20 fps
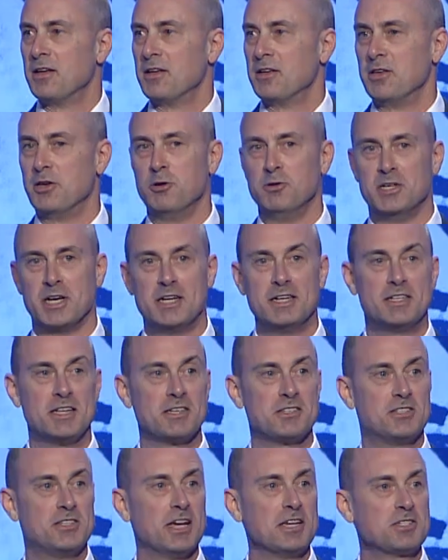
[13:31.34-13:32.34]
You didn't
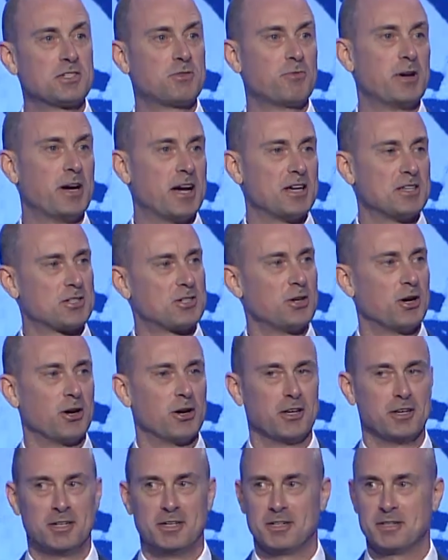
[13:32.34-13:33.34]
exist when I
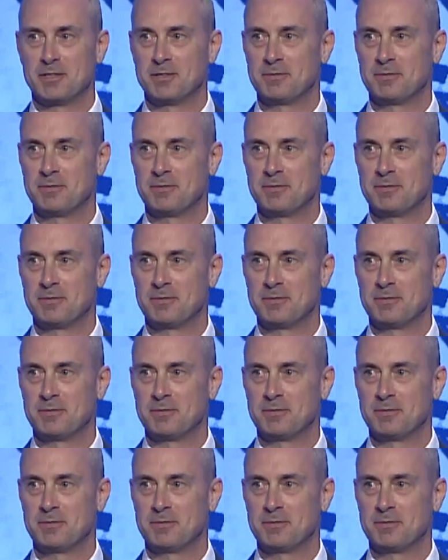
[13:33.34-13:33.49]
started.